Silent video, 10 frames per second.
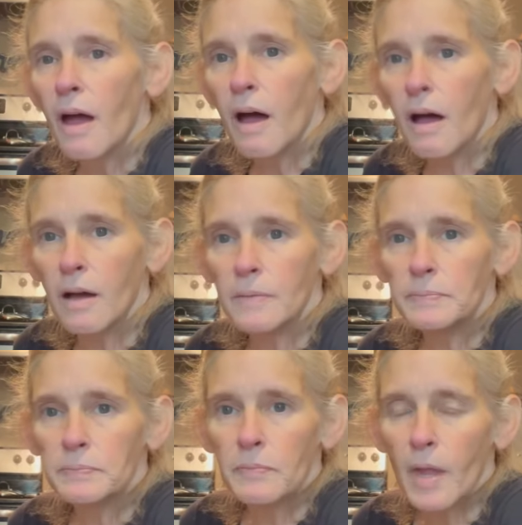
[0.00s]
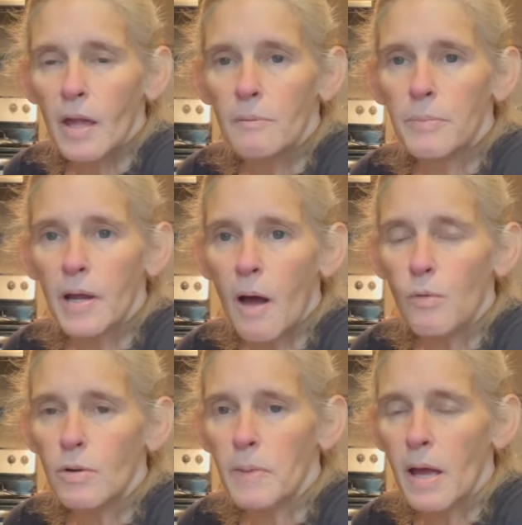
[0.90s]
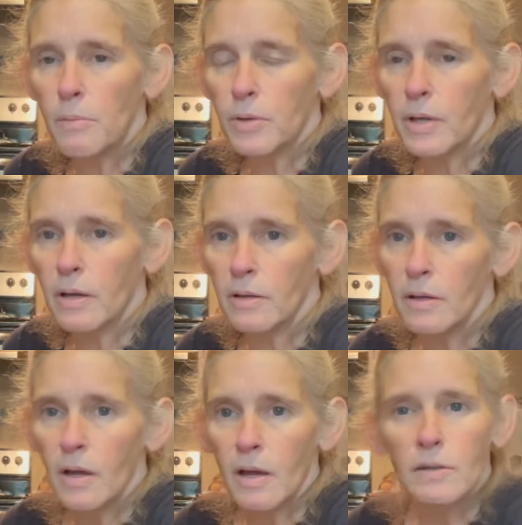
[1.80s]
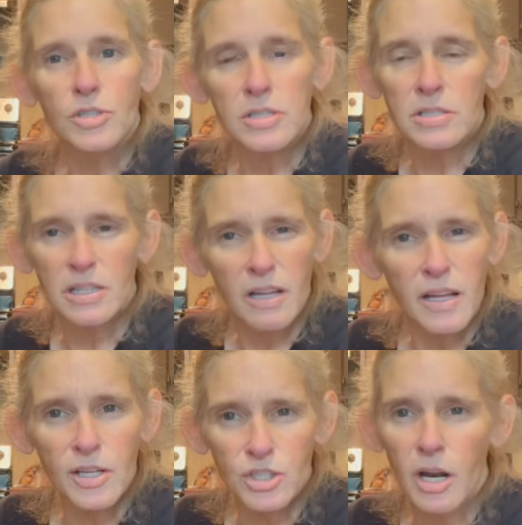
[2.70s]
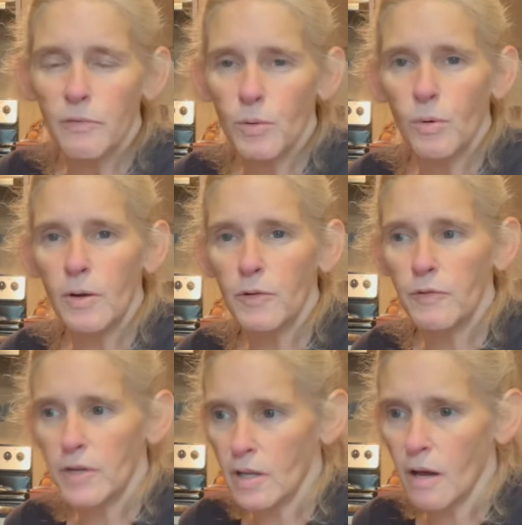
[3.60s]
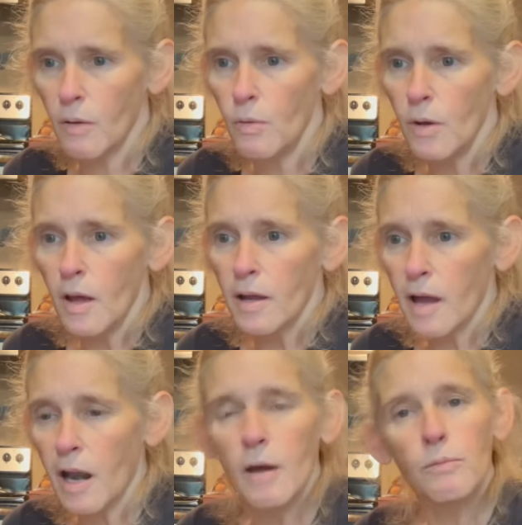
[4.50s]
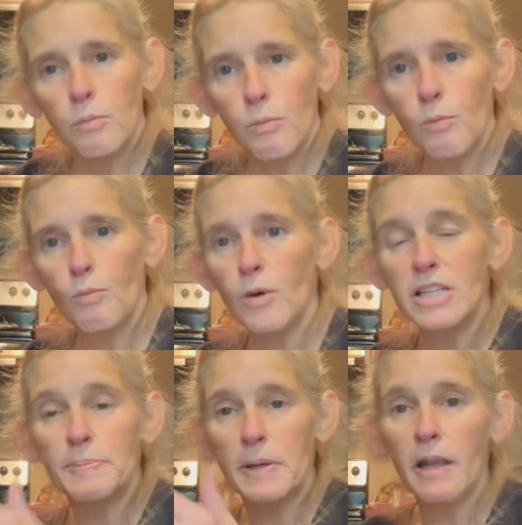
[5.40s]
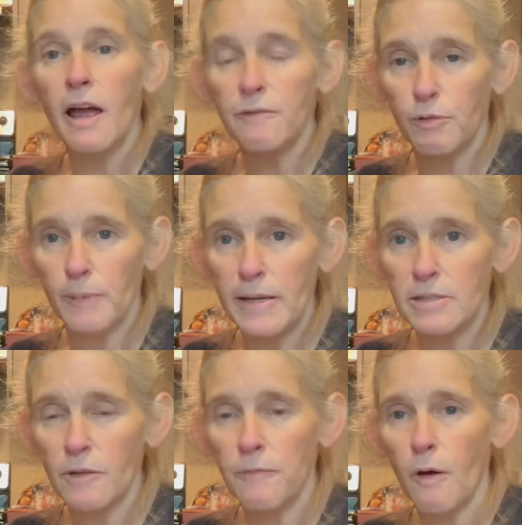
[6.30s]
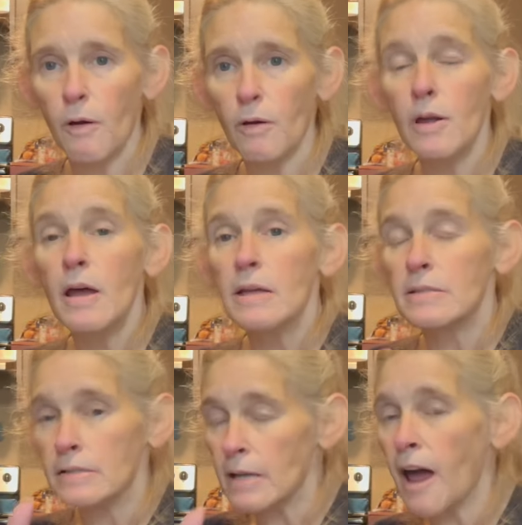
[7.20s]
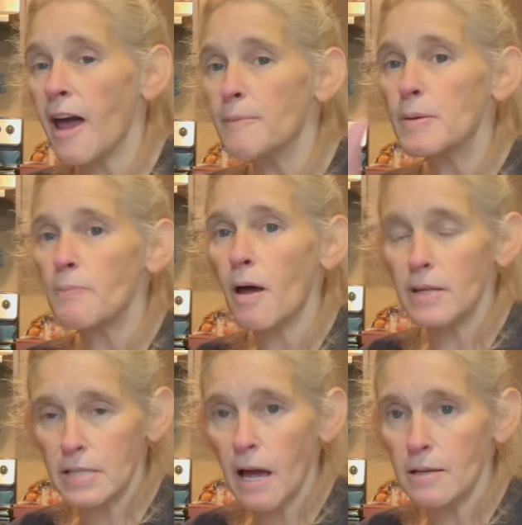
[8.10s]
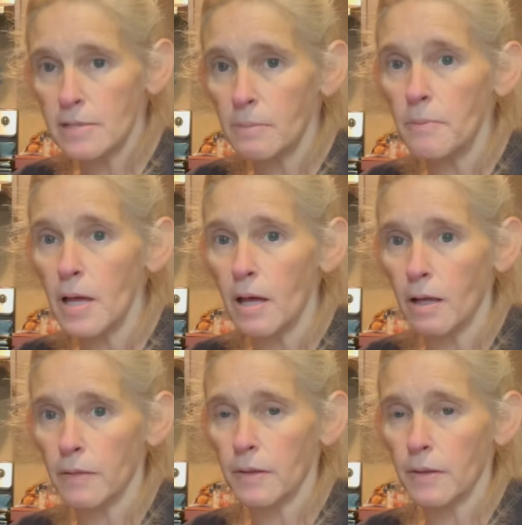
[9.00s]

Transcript: Um, but I want to be able to just let each and every one of you know kind of what it's been like for me so far since I have been monetized a month.